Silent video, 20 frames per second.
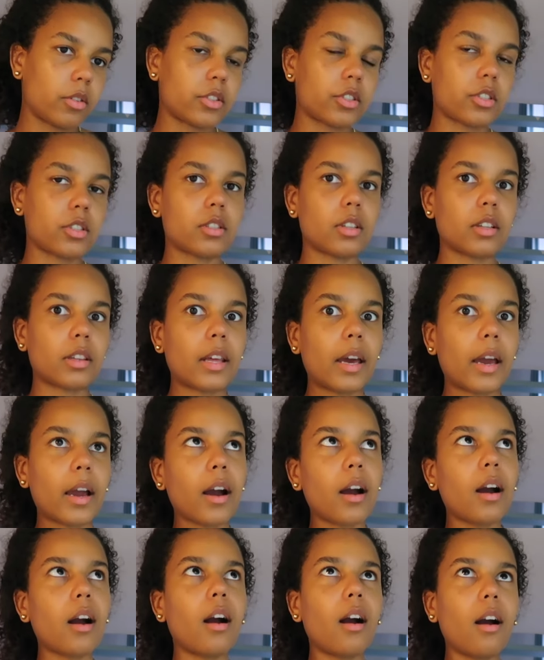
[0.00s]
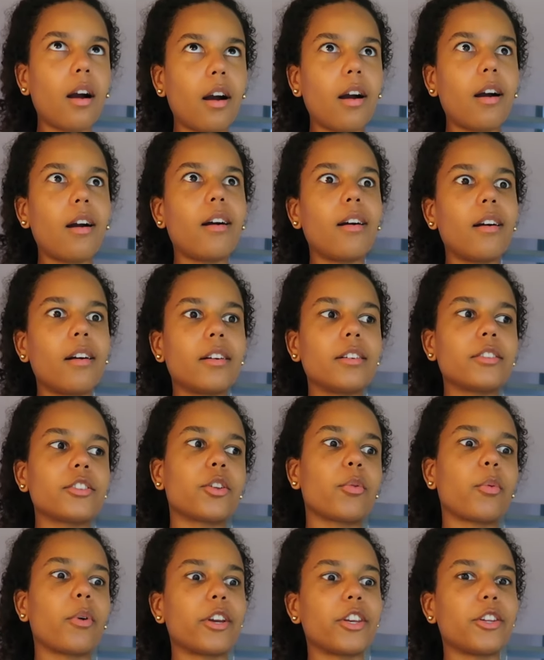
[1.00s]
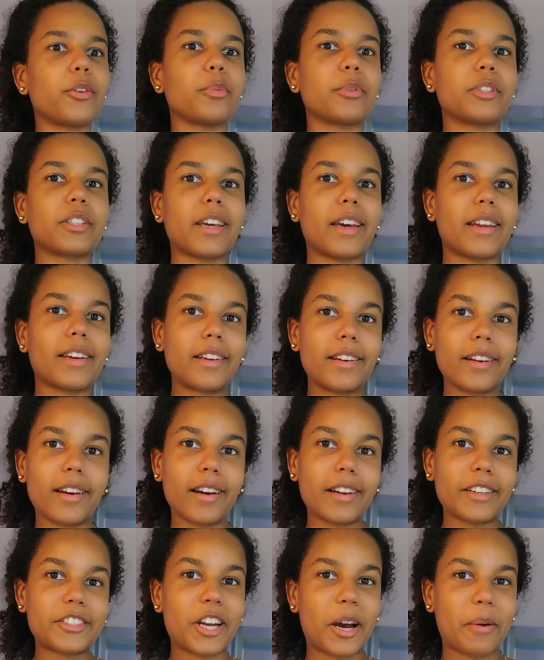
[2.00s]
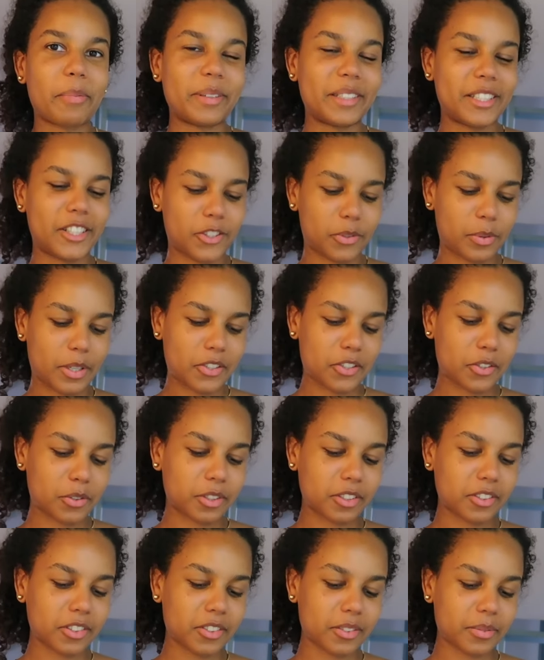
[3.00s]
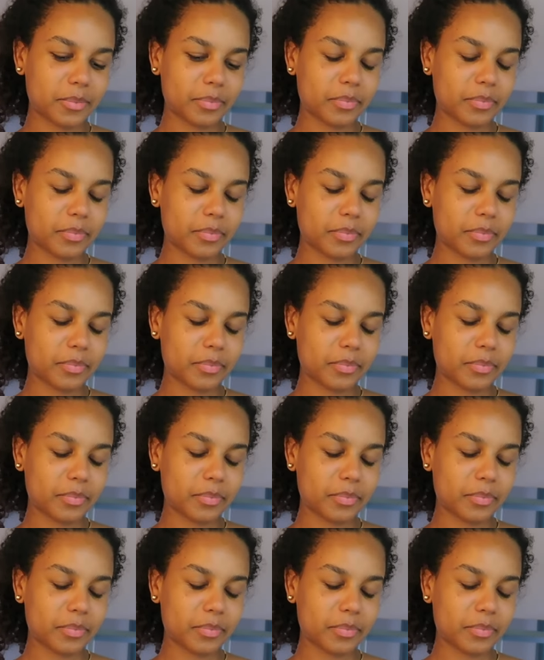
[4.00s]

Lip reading: It's just not like the one you would get in a Japanese restaurant.